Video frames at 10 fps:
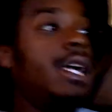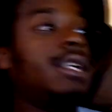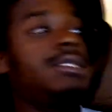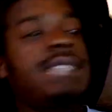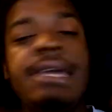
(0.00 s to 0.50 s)

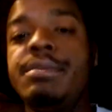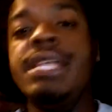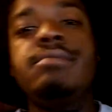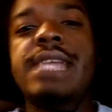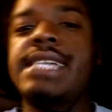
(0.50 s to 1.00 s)
Cause
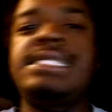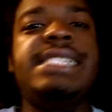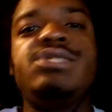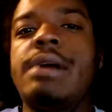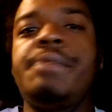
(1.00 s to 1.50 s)
Eminem, like I
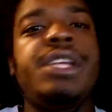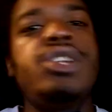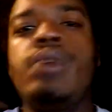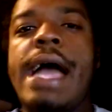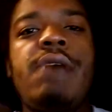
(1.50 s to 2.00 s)
said, dropping a
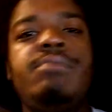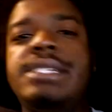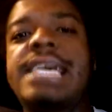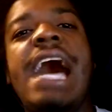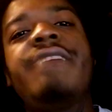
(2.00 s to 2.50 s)
new album
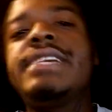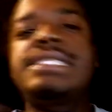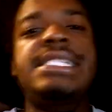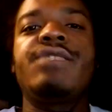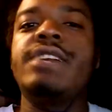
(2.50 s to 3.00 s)
is
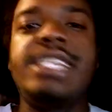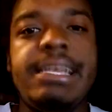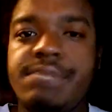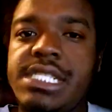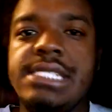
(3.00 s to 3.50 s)
obviously a
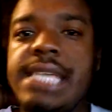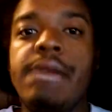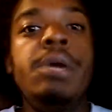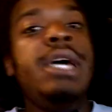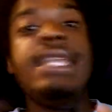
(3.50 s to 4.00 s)
redemption tape.